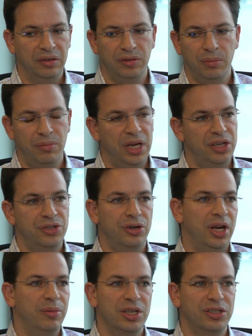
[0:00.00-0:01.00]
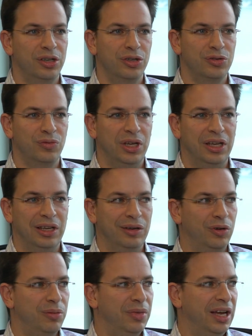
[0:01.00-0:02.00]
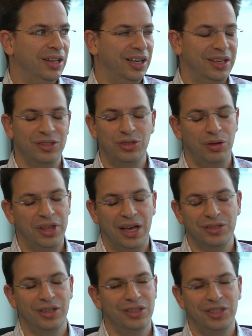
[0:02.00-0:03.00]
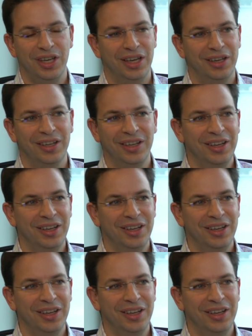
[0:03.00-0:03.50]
of the major MSOs we met like in 2010.